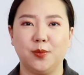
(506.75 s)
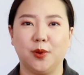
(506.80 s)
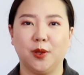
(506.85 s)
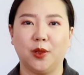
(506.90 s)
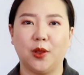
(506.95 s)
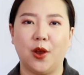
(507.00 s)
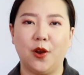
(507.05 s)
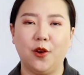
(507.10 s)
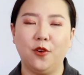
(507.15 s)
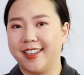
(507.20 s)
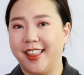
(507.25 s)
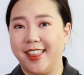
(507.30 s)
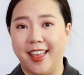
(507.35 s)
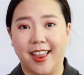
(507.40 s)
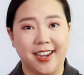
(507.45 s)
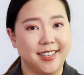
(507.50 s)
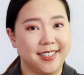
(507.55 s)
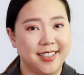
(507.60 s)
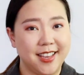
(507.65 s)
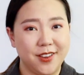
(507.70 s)
below.
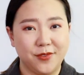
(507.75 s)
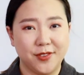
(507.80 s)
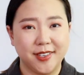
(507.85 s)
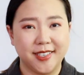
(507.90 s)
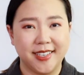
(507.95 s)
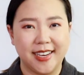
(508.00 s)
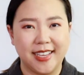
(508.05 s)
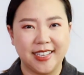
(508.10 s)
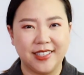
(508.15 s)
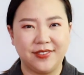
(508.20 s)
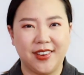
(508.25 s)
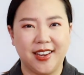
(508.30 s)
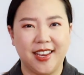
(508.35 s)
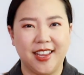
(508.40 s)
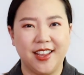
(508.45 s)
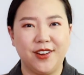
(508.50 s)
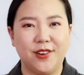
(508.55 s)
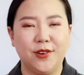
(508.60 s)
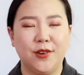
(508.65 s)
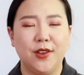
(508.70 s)
That is it for today's
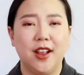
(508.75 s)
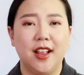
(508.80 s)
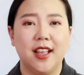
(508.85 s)
video.